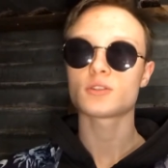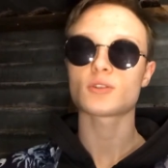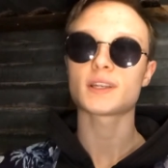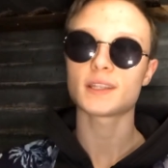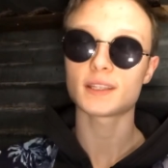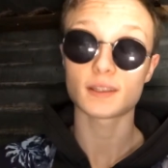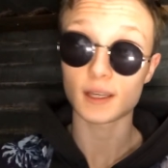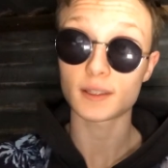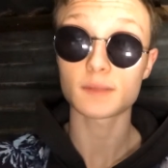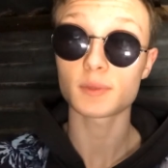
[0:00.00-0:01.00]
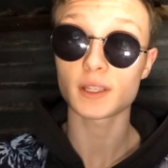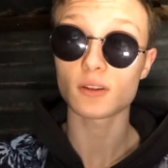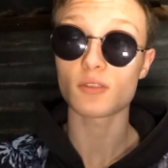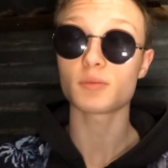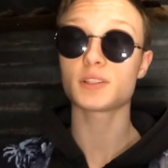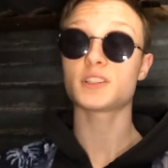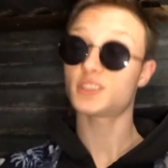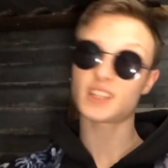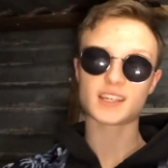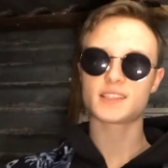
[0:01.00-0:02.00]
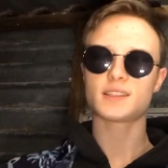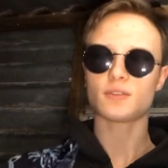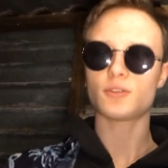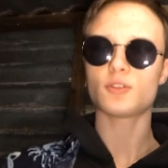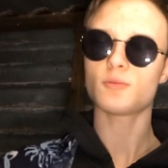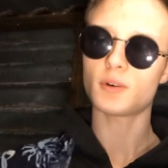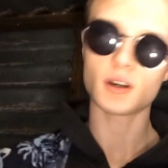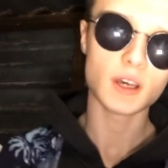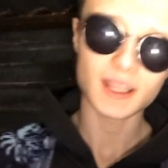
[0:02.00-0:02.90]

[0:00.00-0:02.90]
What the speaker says: So I did play a lot of PlayStation, I still do, but